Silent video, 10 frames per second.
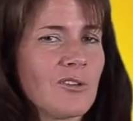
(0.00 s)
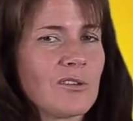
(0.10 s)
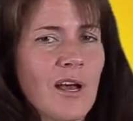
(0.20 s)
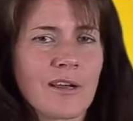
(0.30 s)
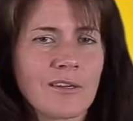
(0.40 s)
your
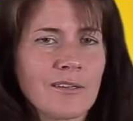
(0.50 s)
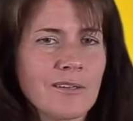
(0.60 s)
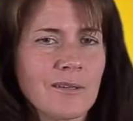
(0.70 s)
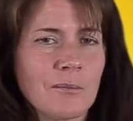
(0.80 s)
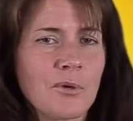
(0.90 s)

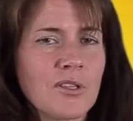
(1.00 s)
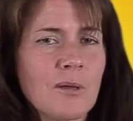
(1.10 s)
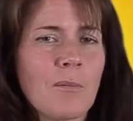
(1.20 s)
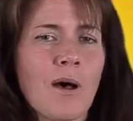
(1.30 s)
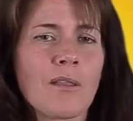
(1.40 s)
locker, put
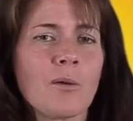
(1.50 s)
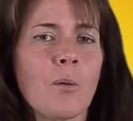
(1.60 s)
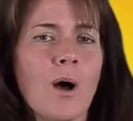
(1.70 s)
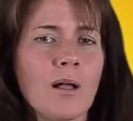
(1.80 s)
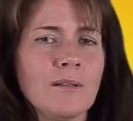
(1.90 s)
them on the
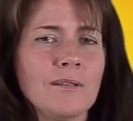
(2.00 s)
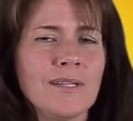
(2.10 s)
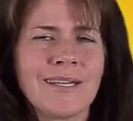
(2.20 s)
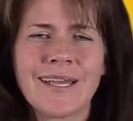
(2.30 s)
wall,